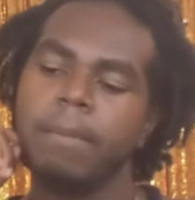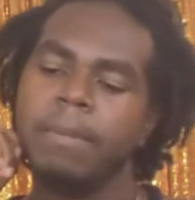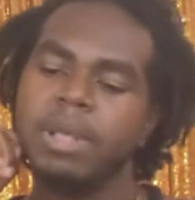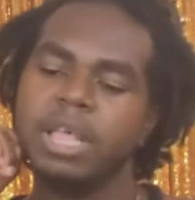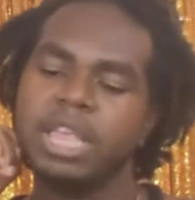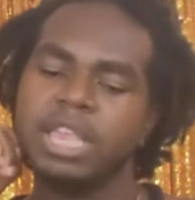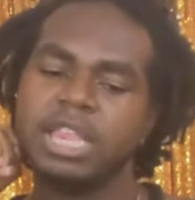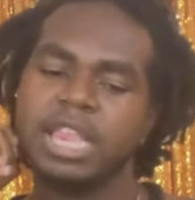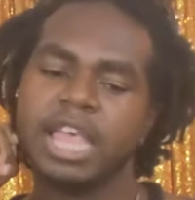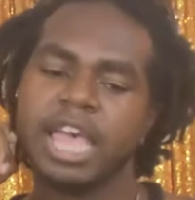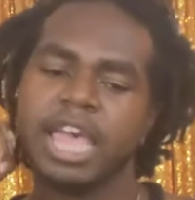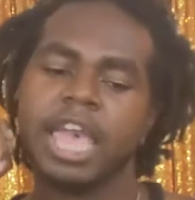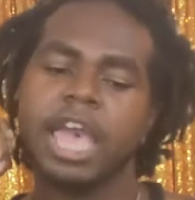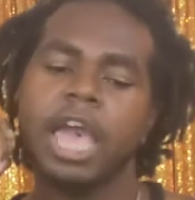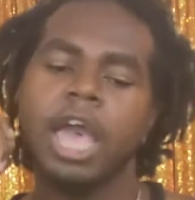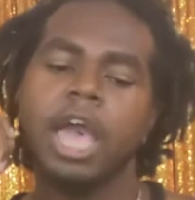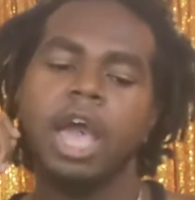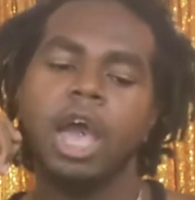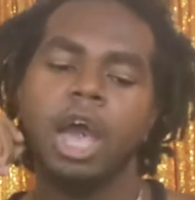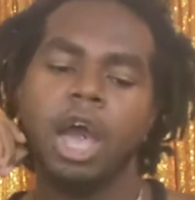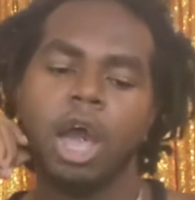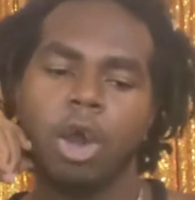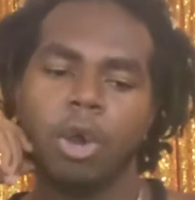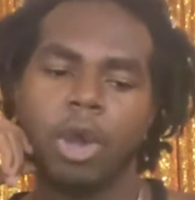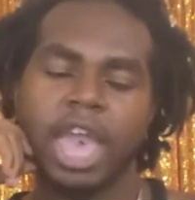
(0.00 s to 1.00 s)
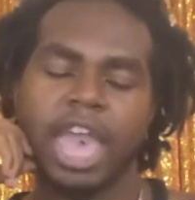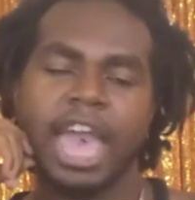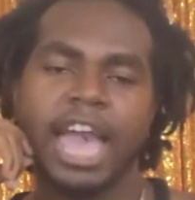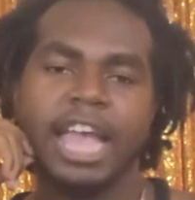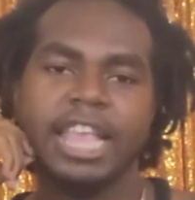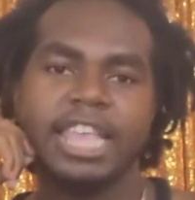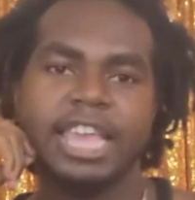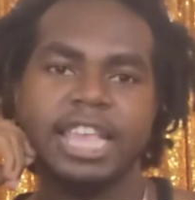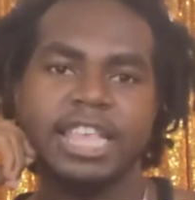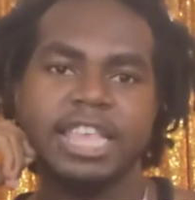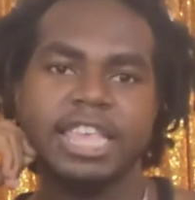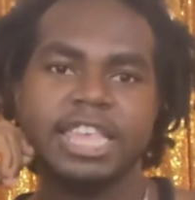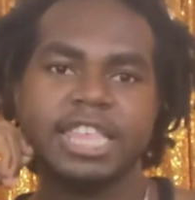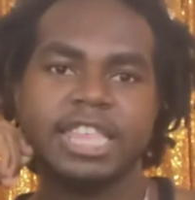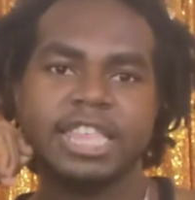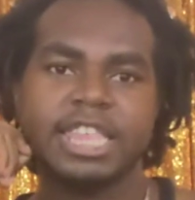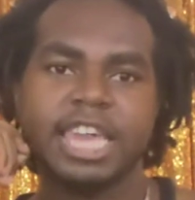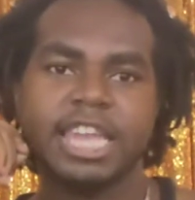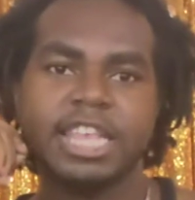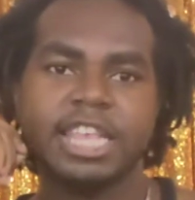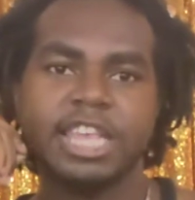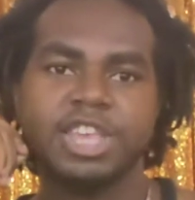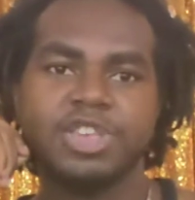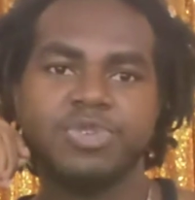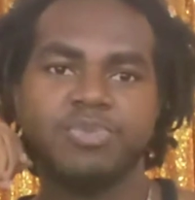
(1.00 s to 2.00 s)
But it's like, okay, I did this
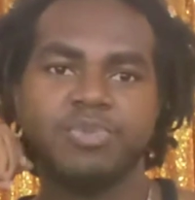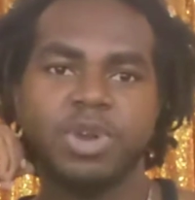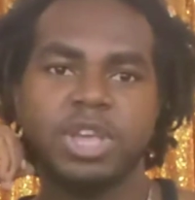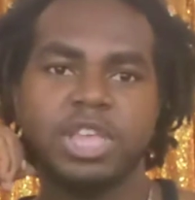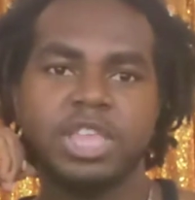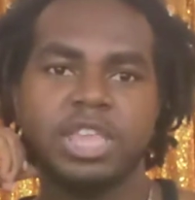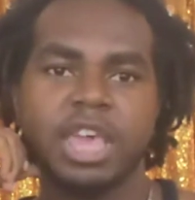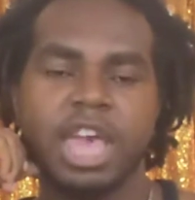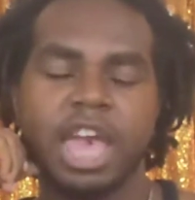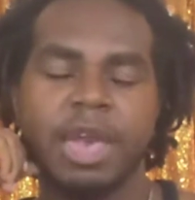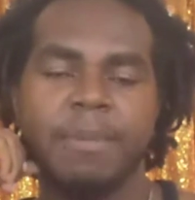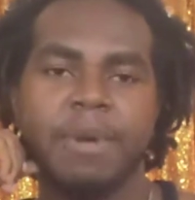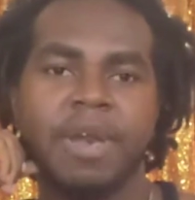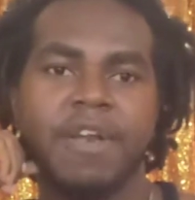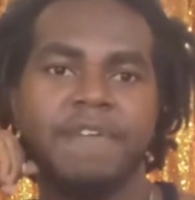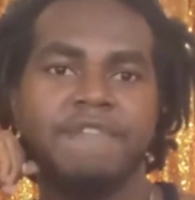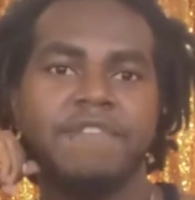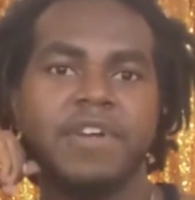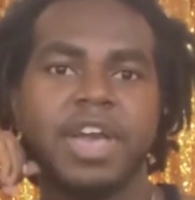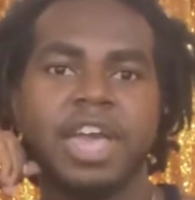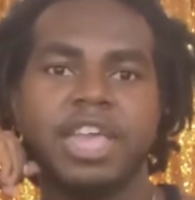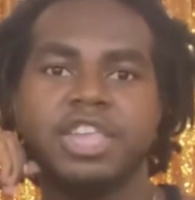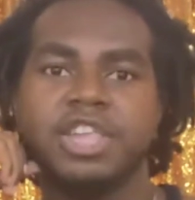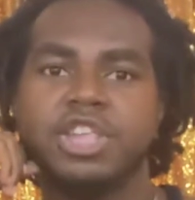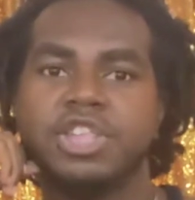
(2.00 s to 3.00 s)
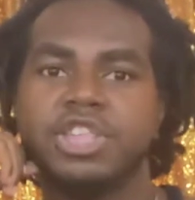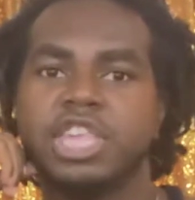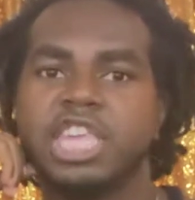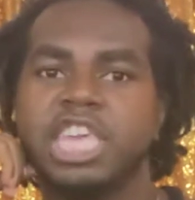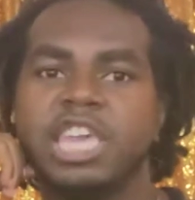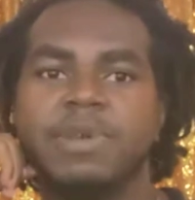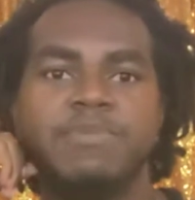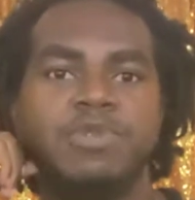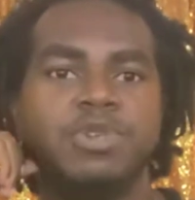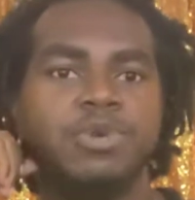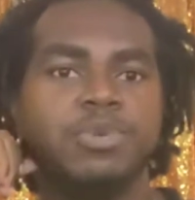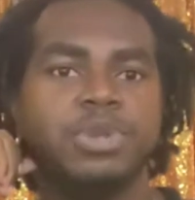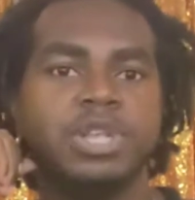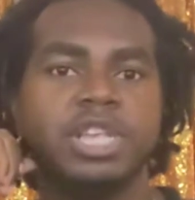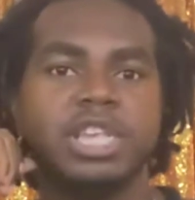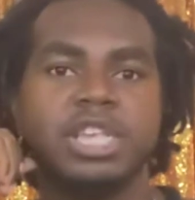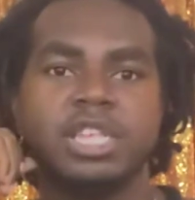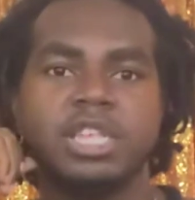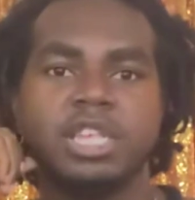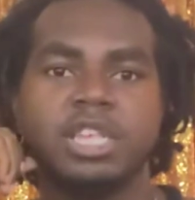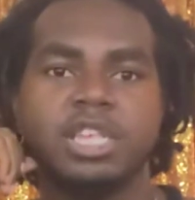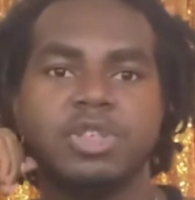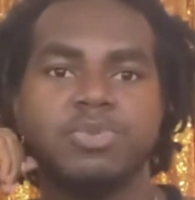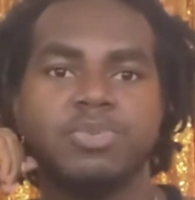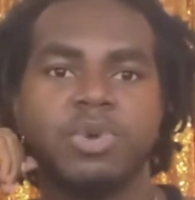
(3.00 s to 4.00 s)
thing this one time. I just keep doing
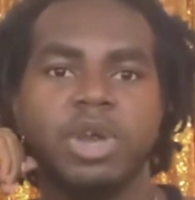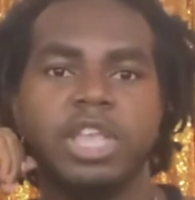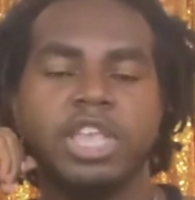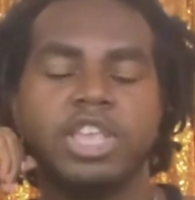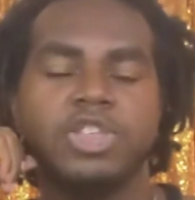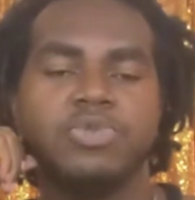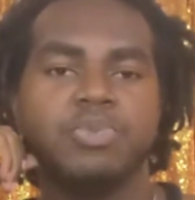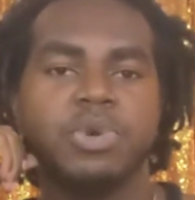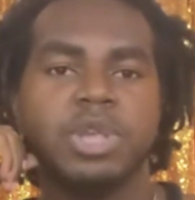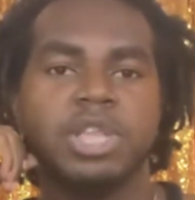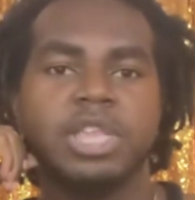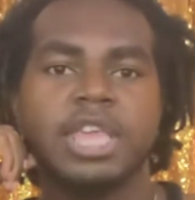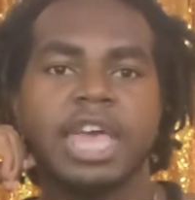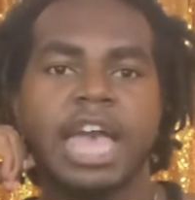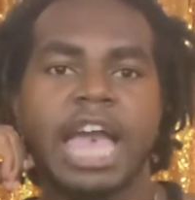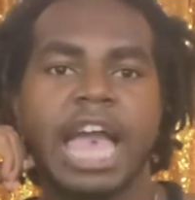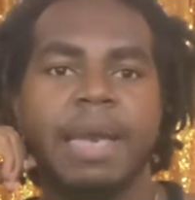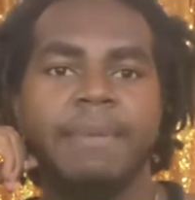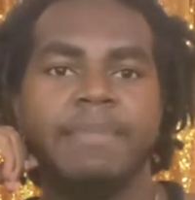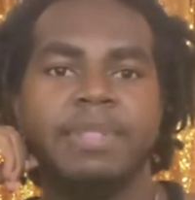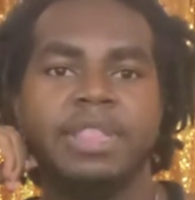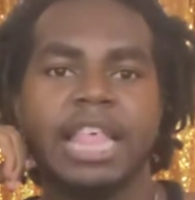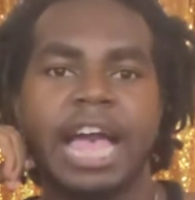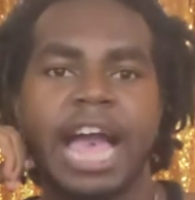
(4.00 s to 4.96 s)
this way this one time.